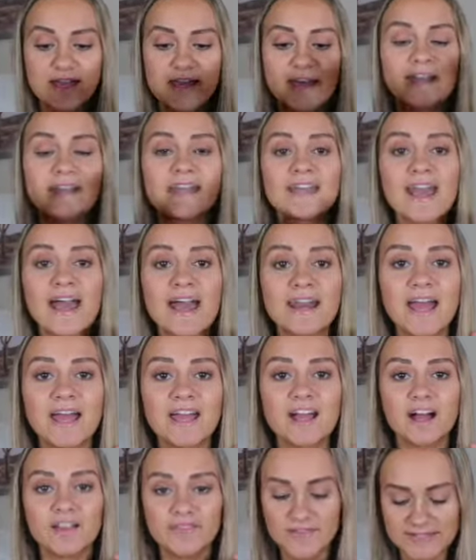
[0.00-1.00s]
And again, I
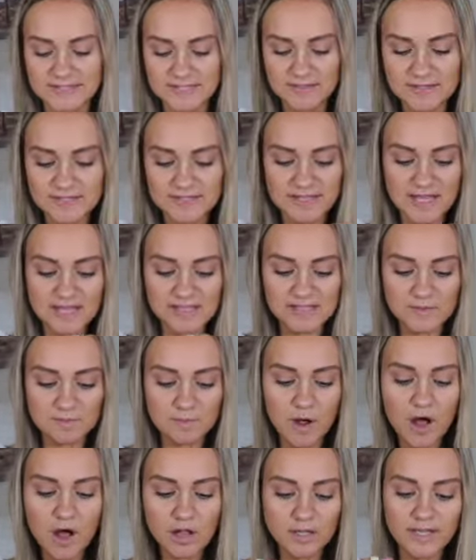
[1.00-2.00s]
got this in the size
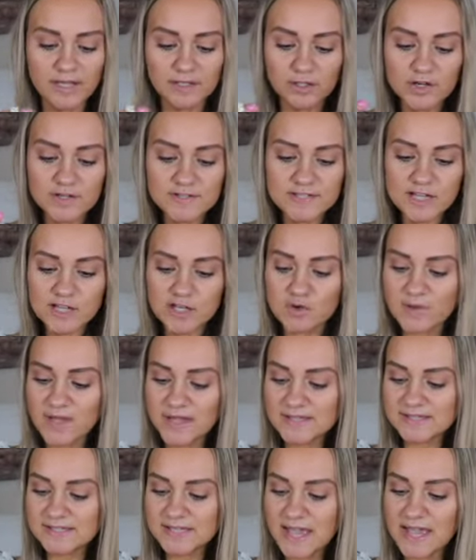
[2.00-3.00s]
small. It looks like you
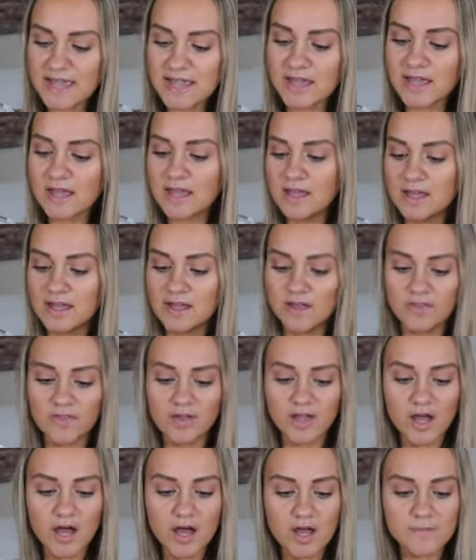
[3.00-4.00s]
can take the
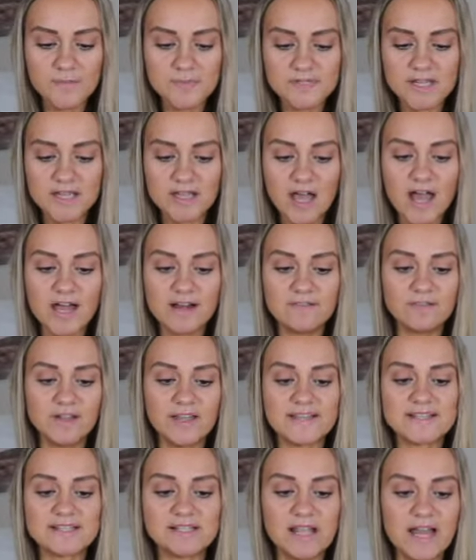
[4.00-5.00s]
cups and kind of
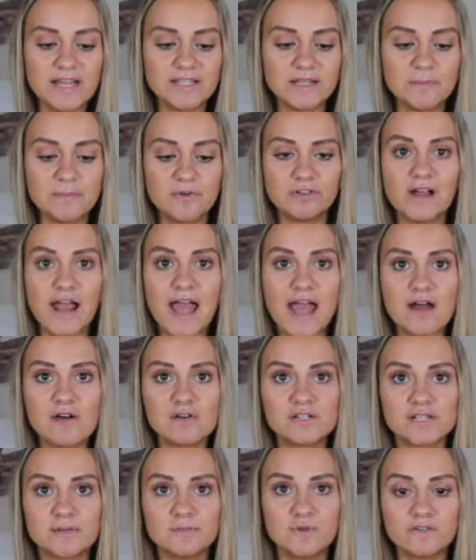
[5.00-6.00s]
like slide them
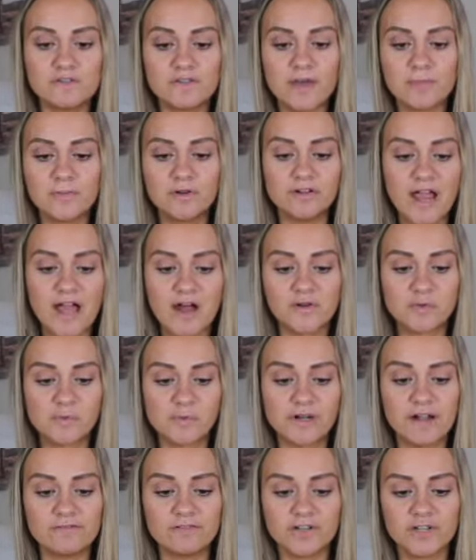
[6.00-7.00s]
around and move them around
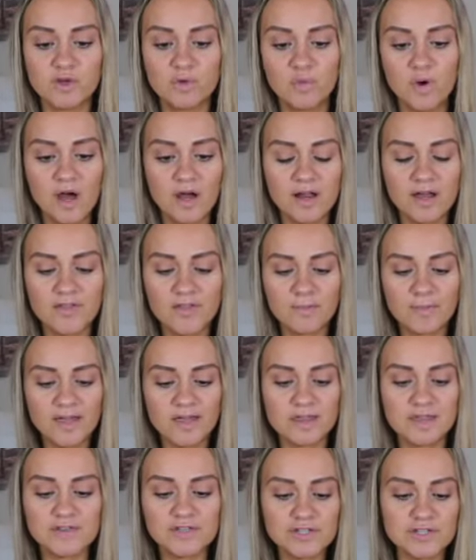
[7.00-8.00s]
wherever you want on the
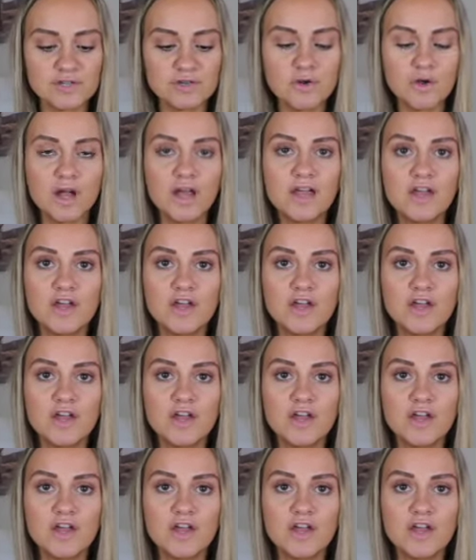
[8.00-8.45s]
bathing suit.